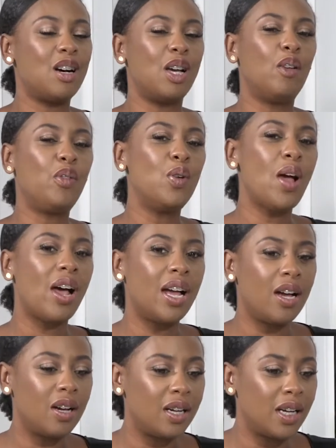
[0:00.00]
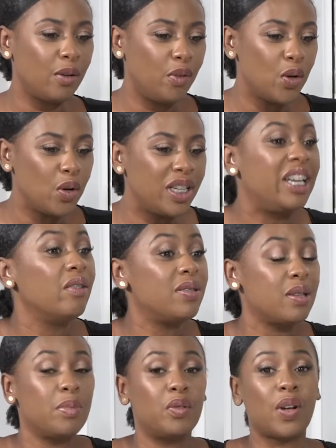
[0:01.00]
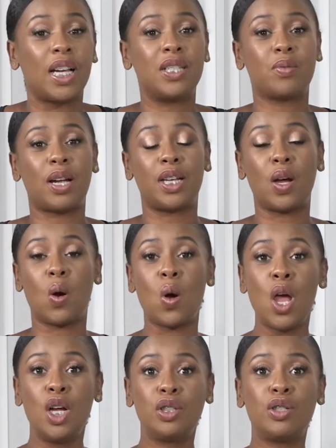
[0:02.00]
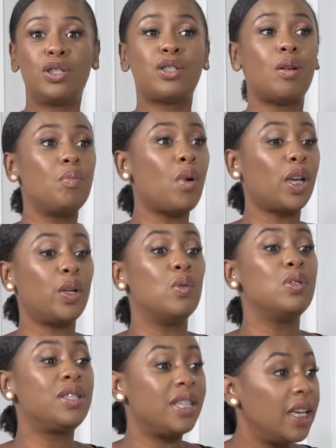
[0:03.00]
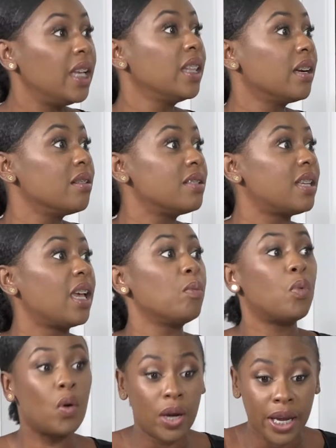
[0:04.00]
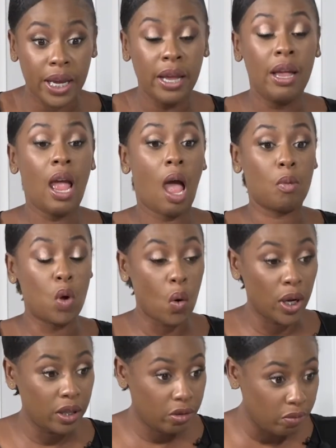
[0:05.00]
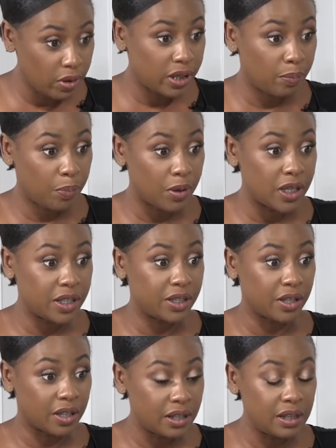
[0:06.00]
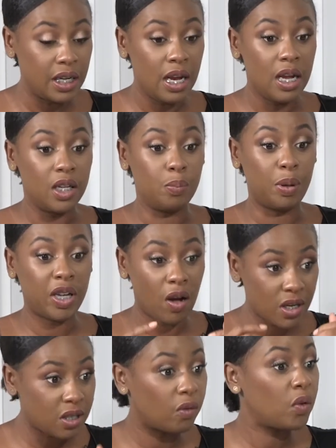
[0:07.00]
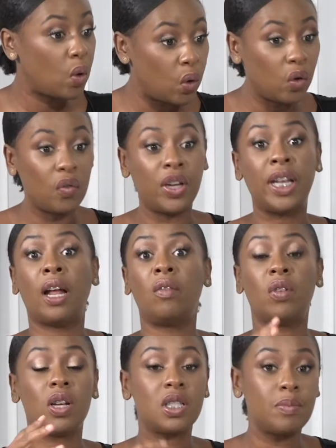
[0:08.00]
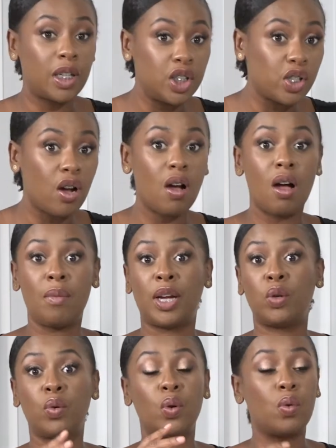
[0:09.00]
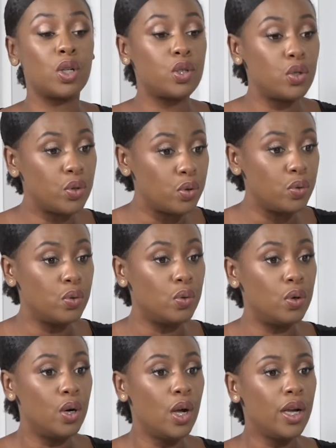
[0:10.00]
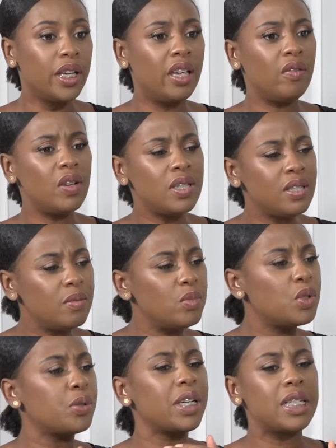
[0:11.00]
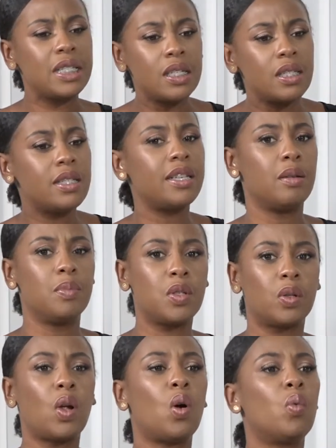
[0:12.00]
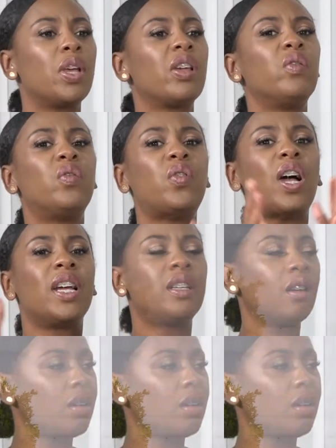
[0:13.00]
If you could give some advice right now to somebody who's sitting there saying, boy, I'm going through a depression because of COVID, I've lost my job, I don't know what to do. Give us some tricks and tips on how we can find our